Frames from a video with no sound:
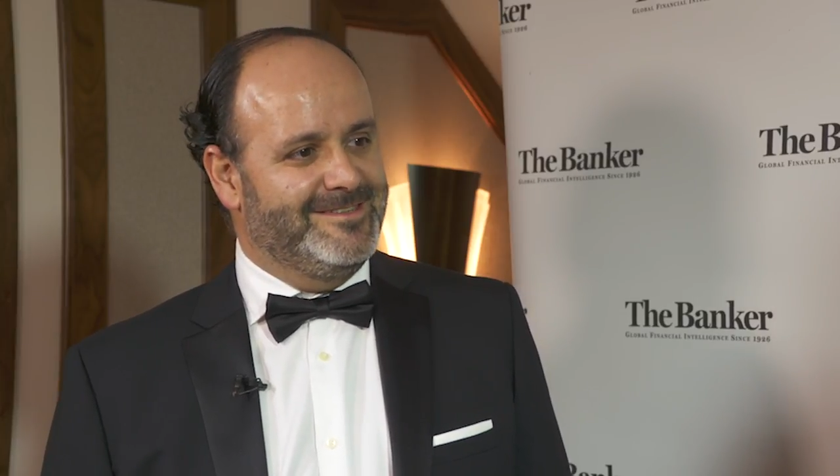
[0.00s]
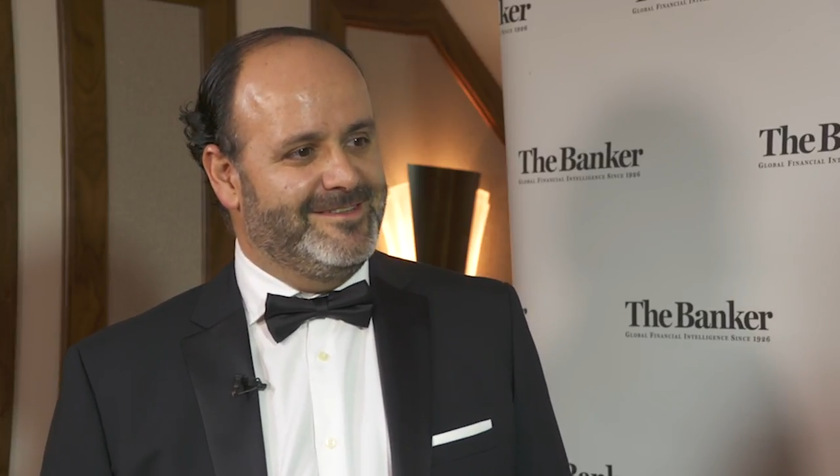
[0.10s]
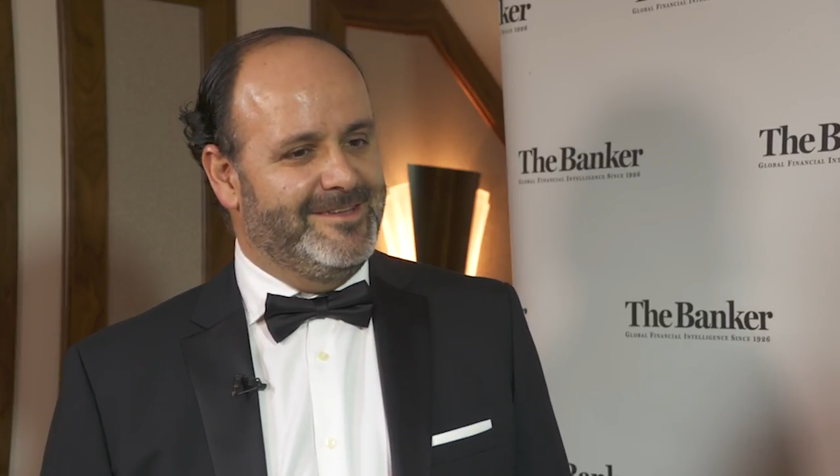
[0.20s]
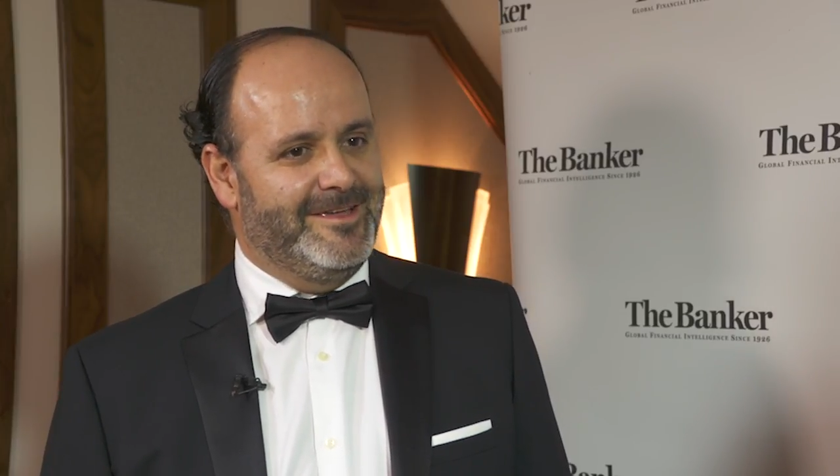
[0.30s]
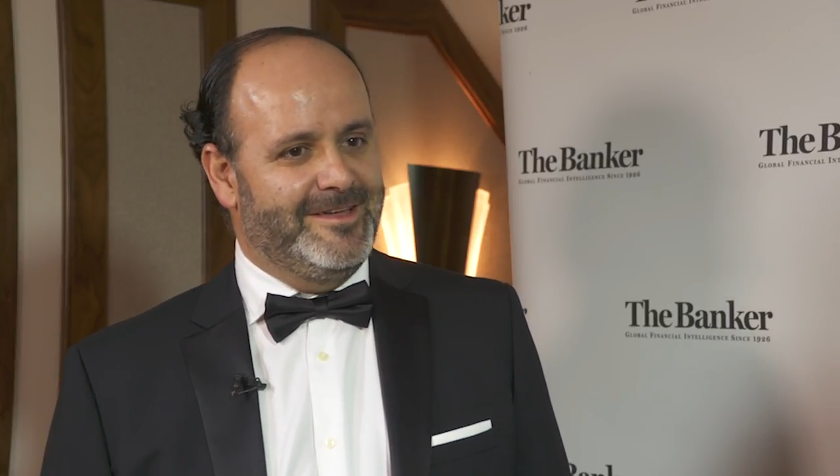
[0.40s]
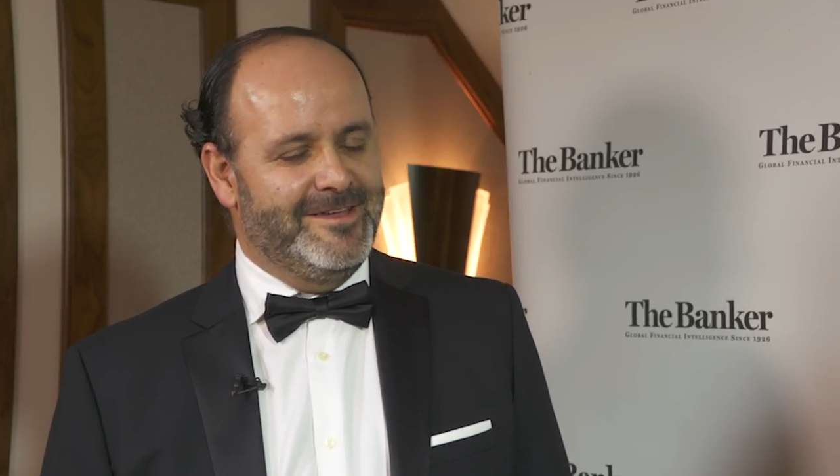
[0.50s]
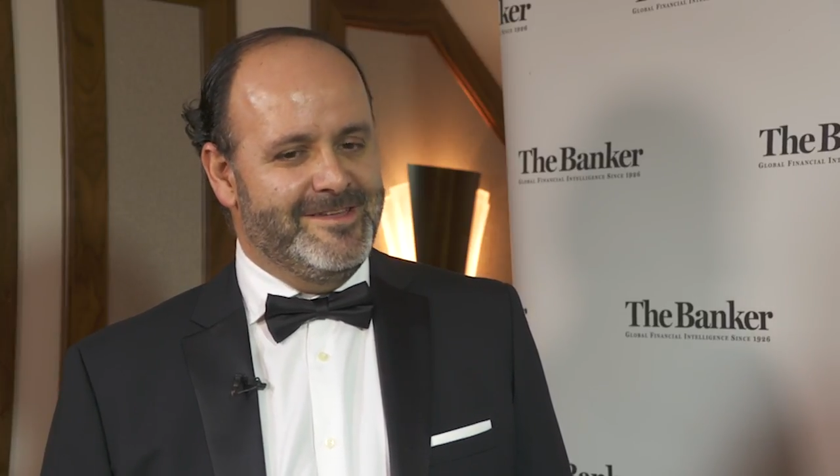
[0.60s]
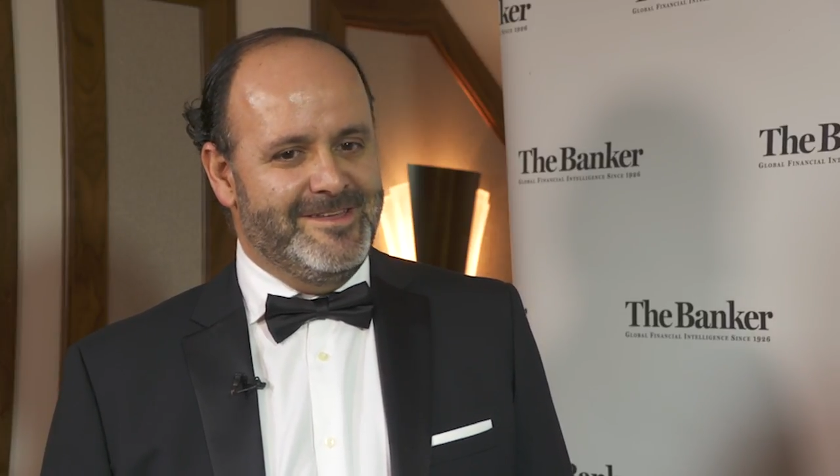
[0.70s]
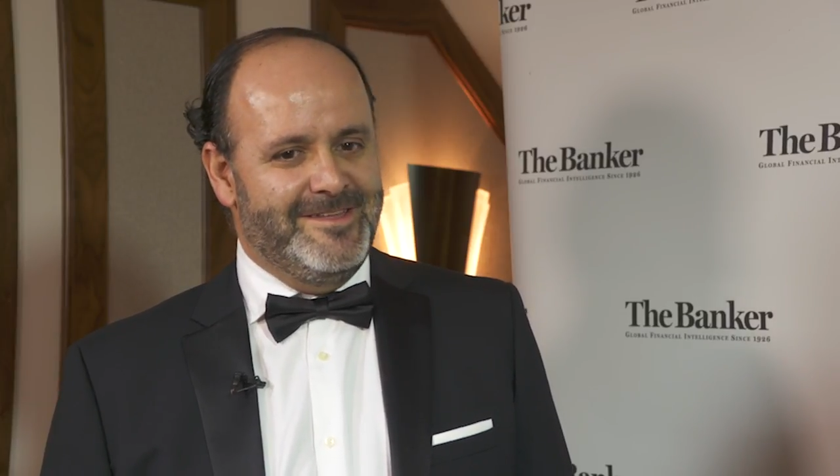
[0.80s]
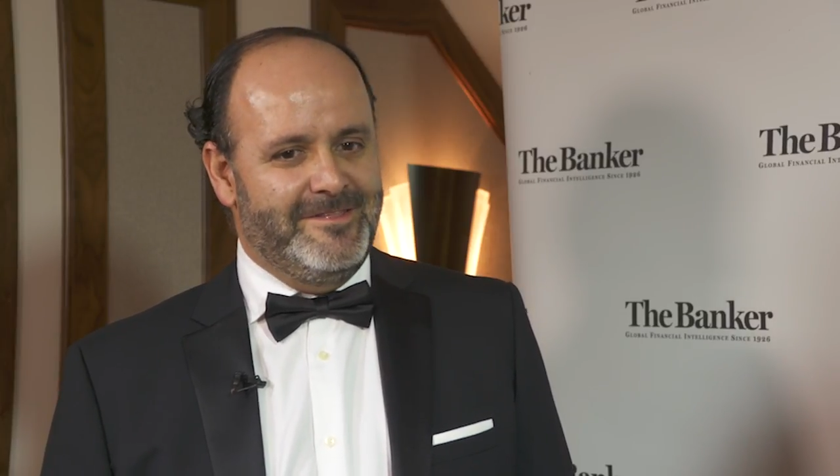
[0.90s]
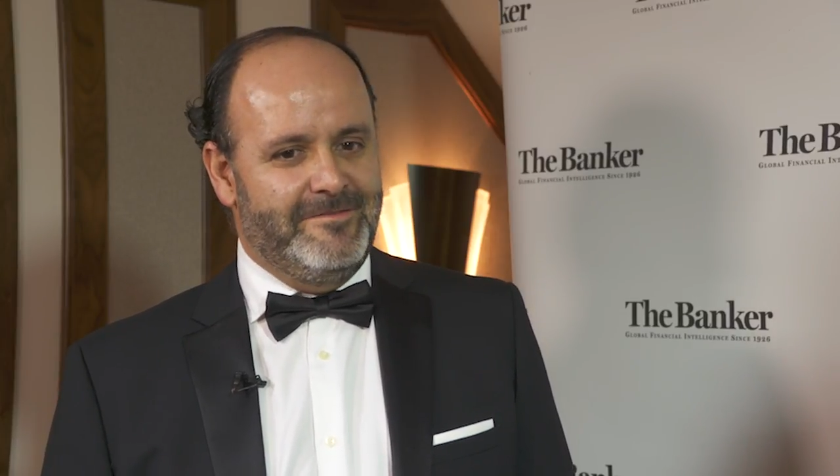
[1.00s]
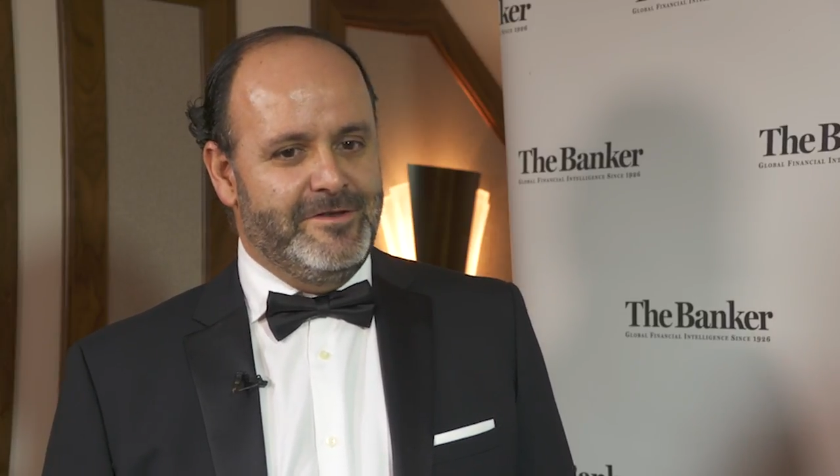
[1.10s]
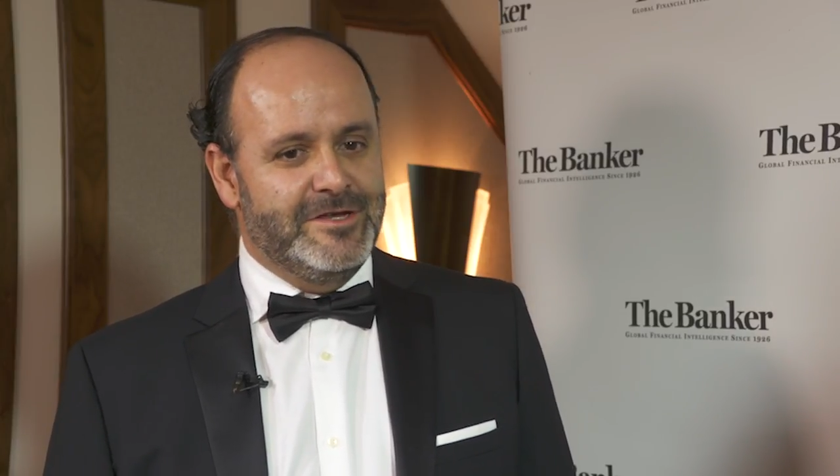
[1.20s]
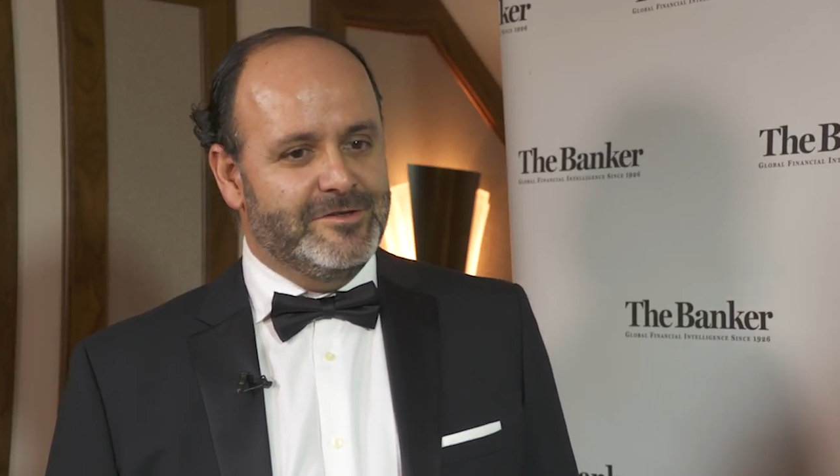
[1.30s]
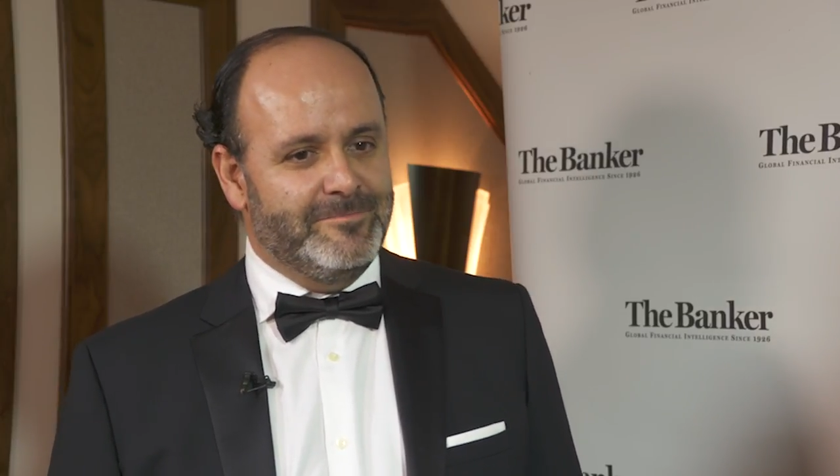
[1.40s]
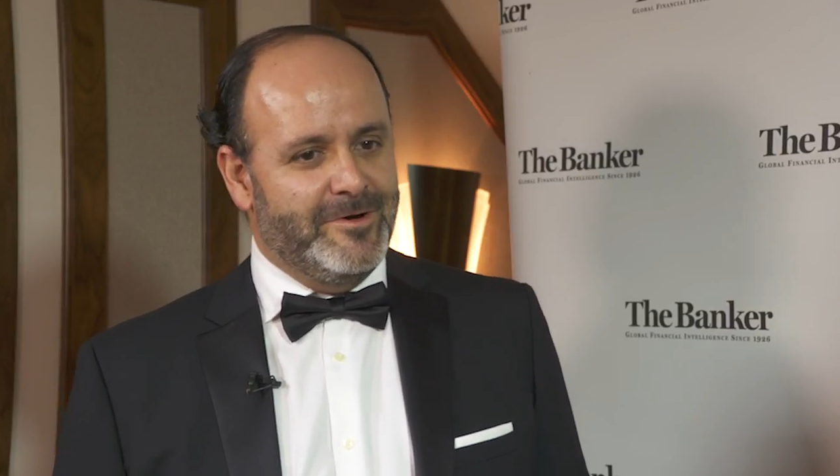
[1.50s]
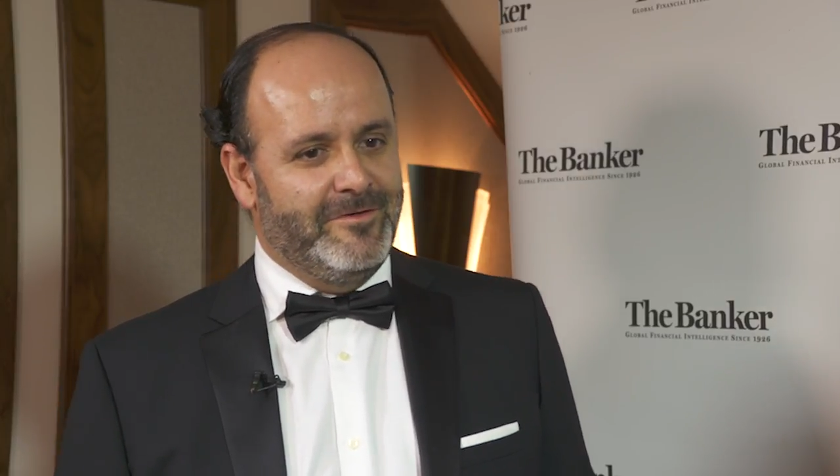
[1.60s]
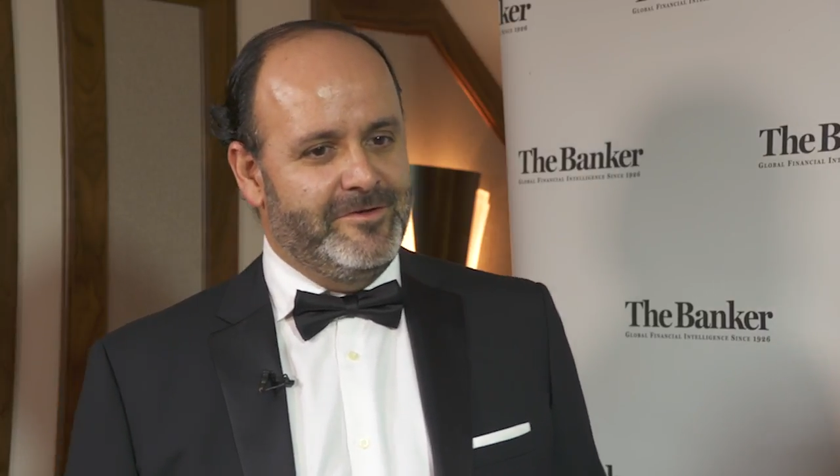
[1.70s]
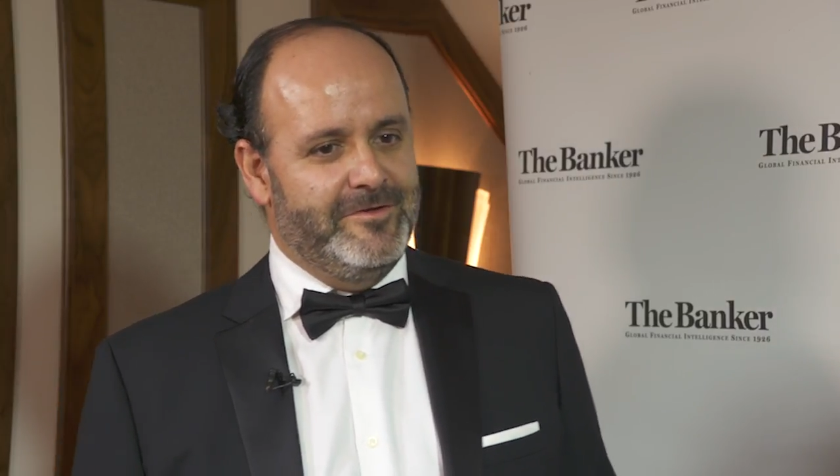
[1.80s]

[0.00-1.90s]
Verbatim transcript: I think uh, the definition probably of